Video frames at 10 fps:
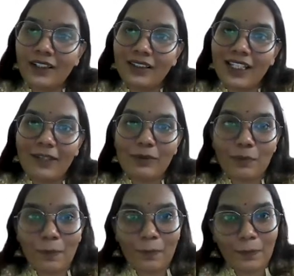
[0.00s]
they have
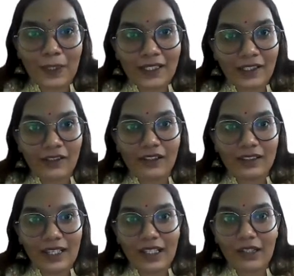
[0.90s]
been
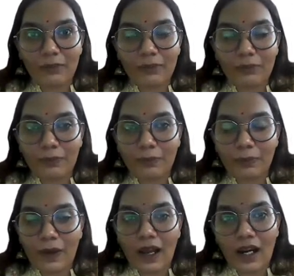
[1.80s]
pairing their
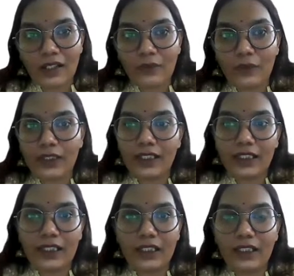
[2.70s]
part with
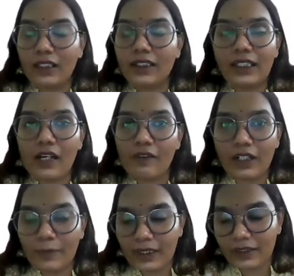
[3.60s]
the
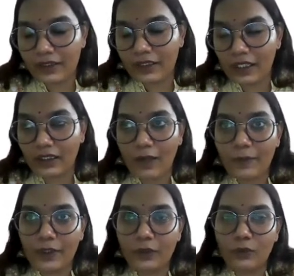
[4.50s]
governments that
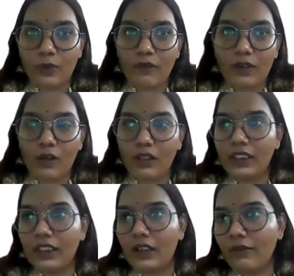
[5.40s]
come into power or
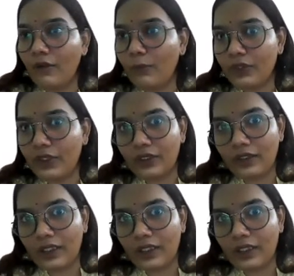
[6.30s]
the opposition